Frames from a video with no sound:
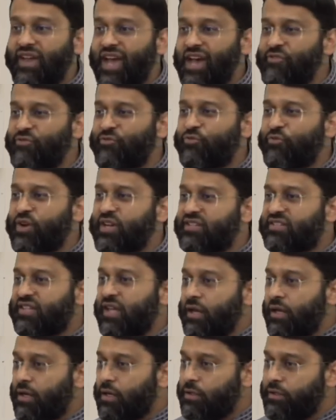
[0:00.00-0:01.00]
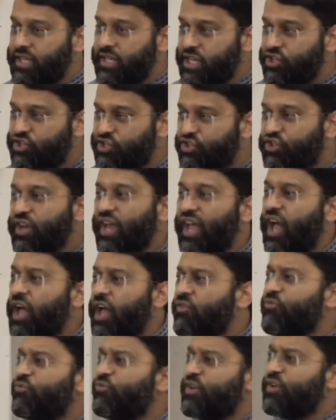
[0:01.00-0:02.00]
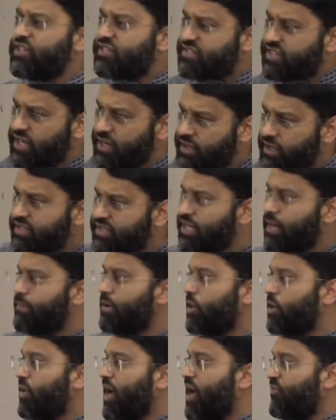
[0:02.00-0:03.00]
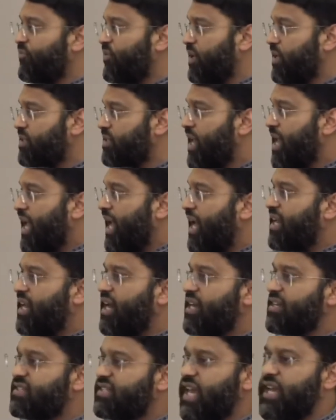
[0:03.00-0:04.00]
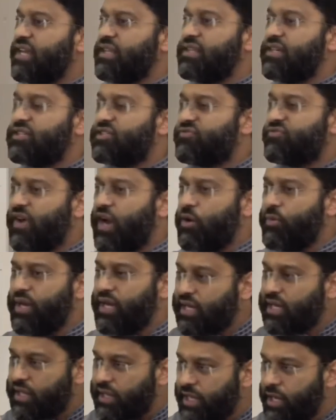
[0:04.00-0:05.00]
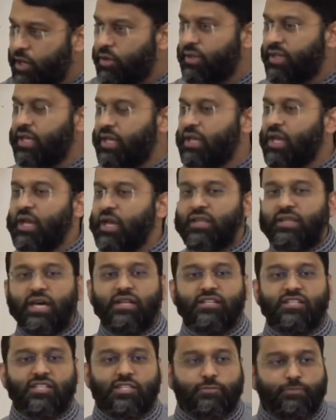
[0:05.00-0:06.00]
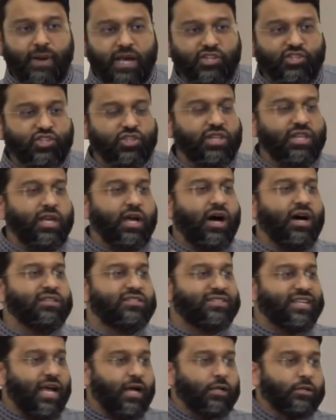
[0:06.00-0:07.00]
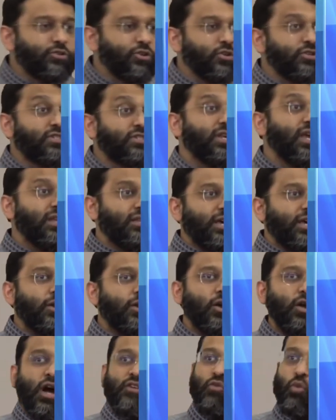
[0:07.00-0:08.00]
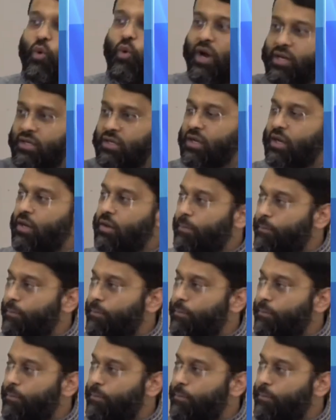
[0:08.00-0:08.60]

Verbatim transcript: of every single niche, every single demographics. And I say this very clearly, that especially us elders that are of one